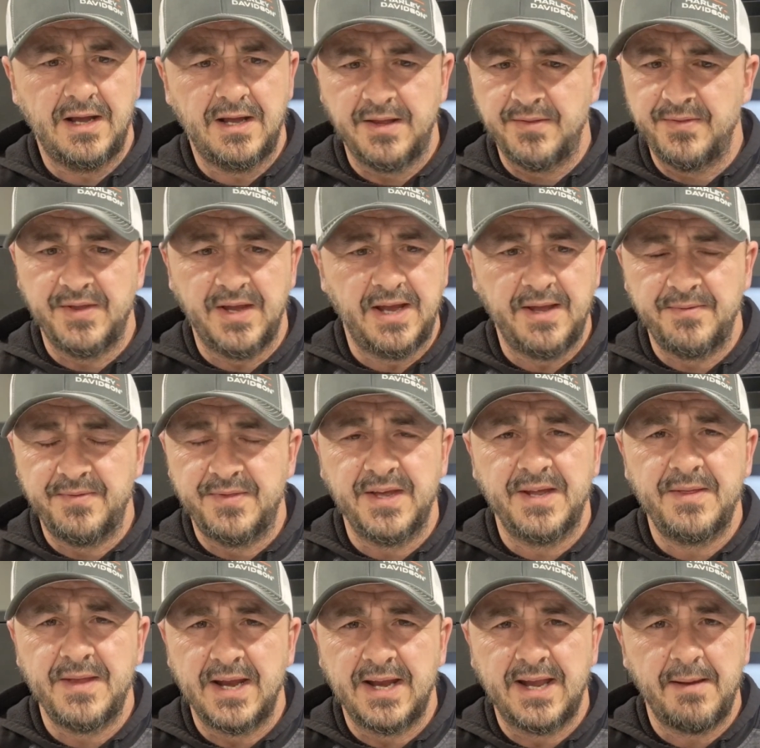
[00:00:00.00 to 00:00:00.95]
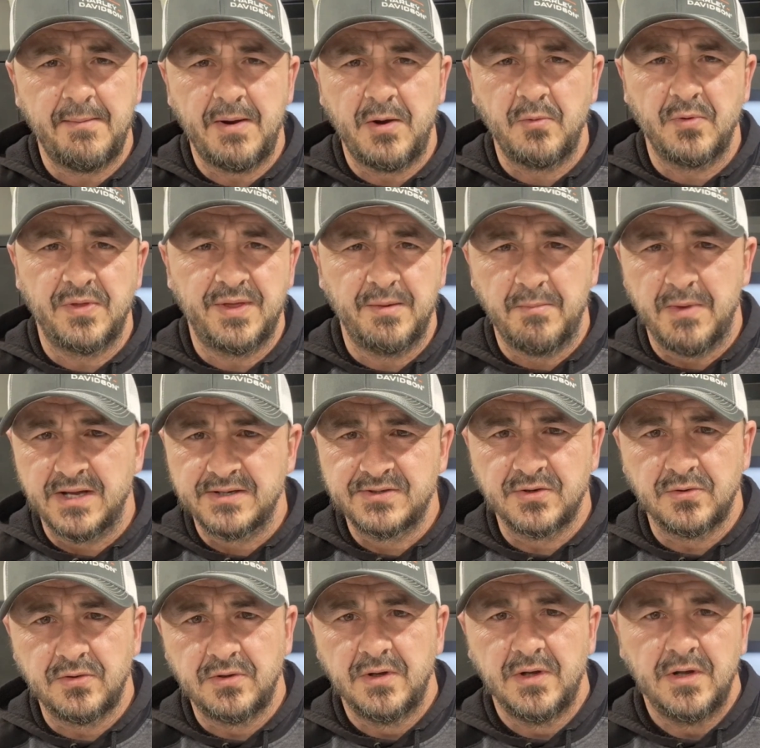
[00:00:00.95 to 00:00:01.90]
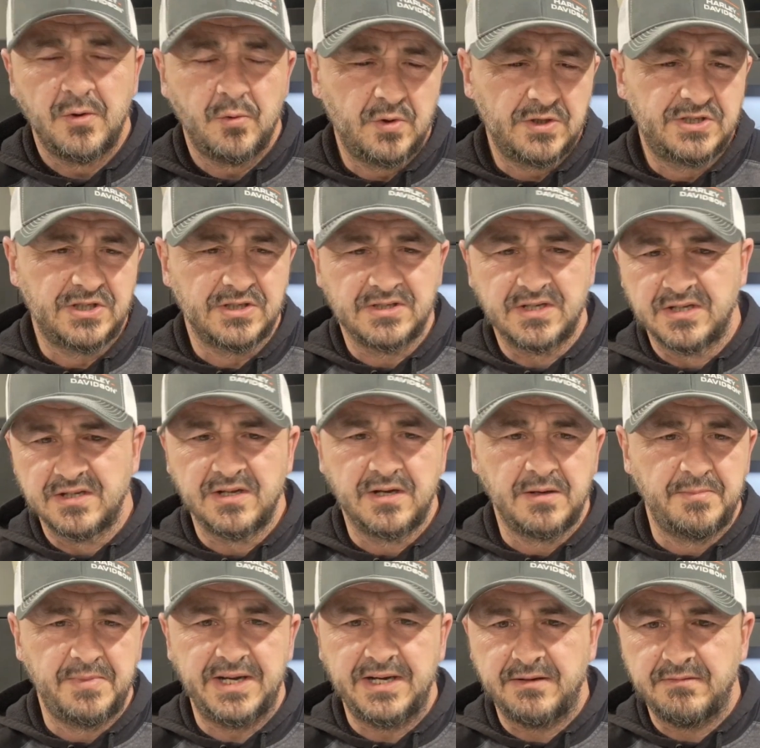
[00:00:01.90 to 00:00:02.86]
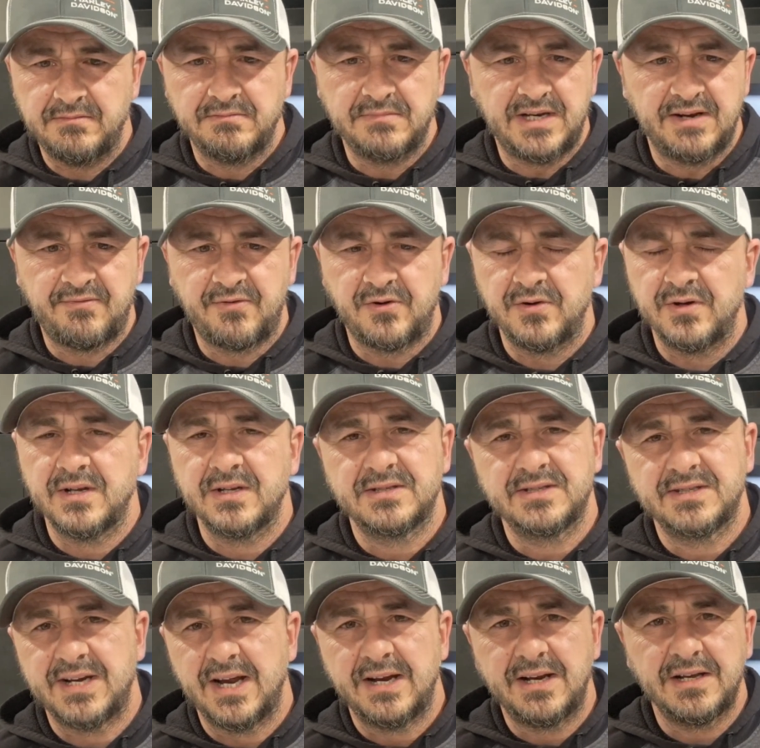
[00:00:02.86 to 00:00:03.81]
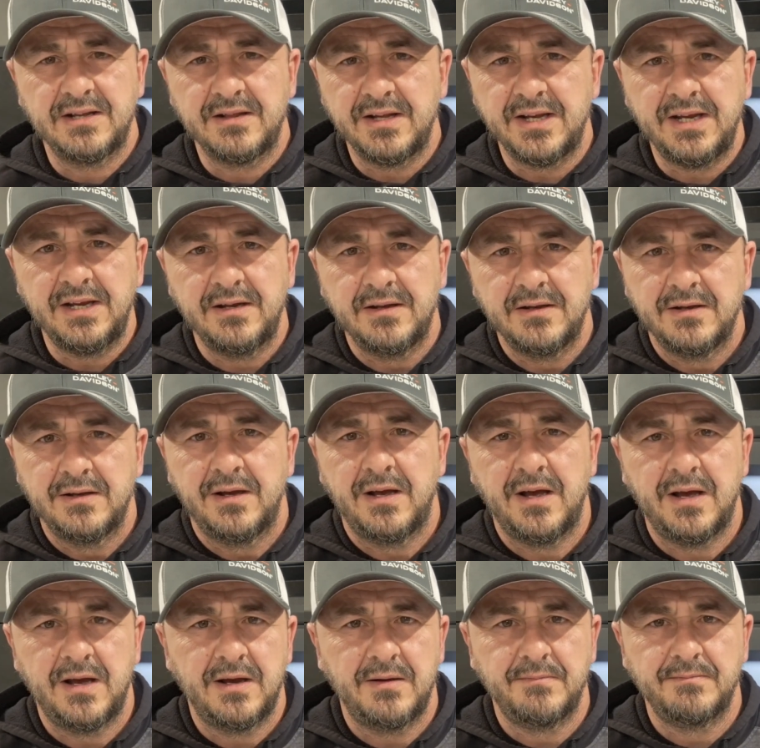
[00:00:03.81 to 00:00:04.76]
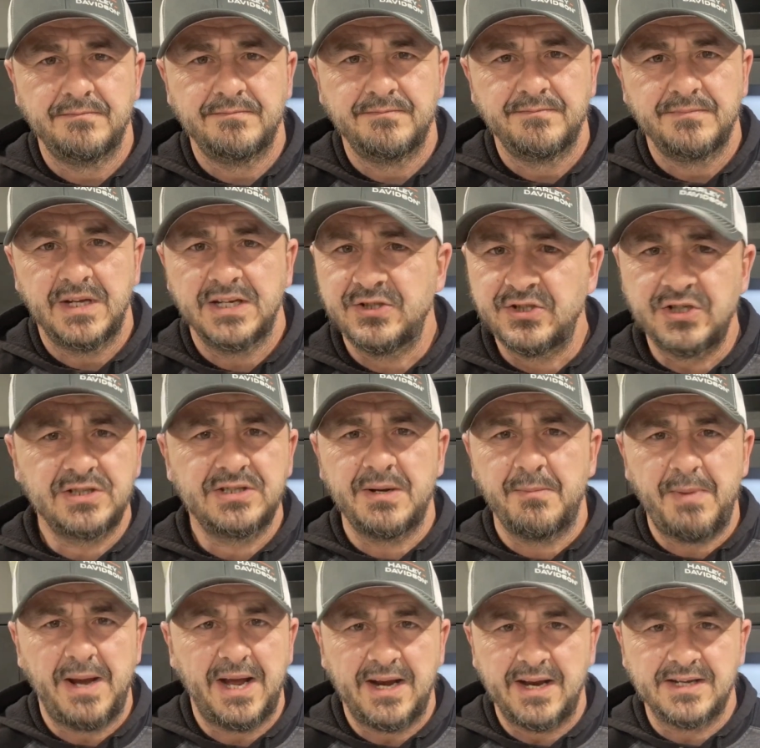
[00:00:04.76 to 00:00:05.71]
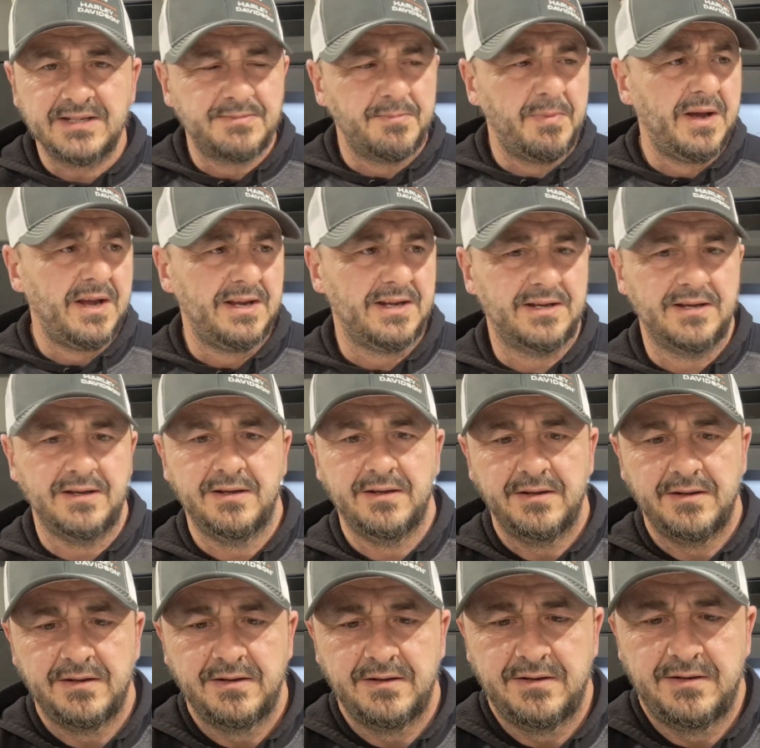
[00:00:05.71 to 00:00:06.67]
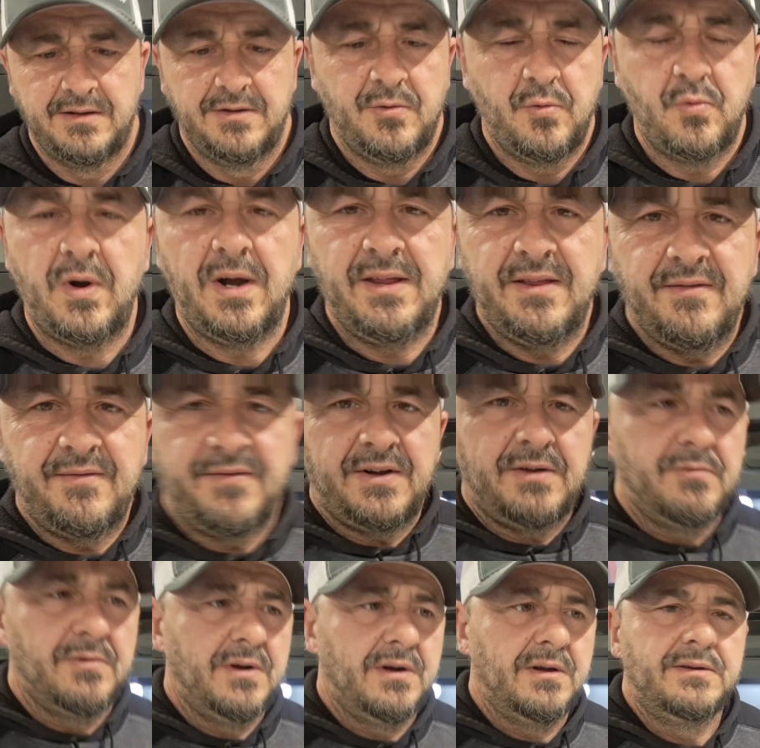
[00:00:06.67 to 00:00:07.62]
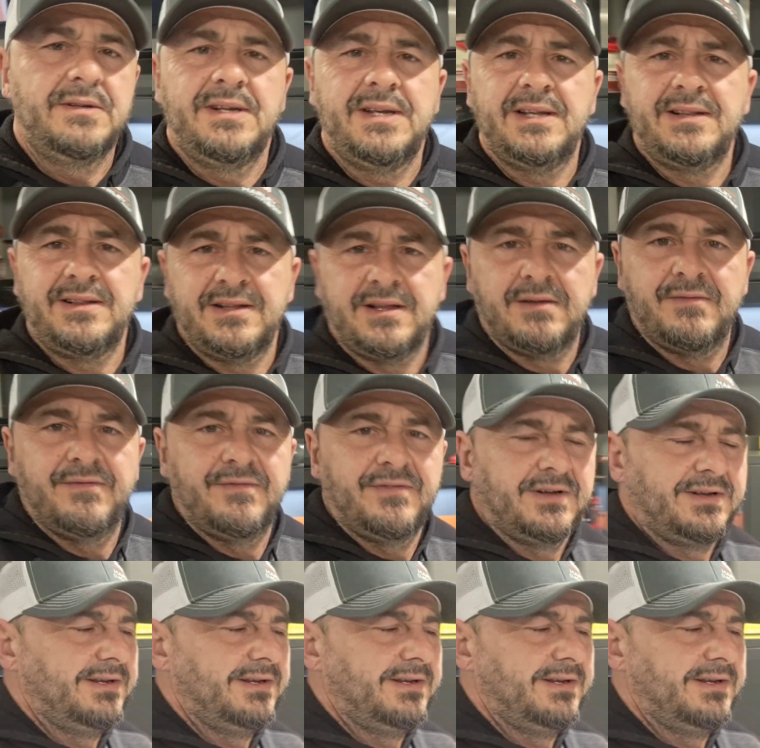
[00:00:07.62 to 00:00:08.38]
And then they came out with the Muscle, which is a little bit different aesthetically. It's just a badass bike. Why the V-Rod? Get the f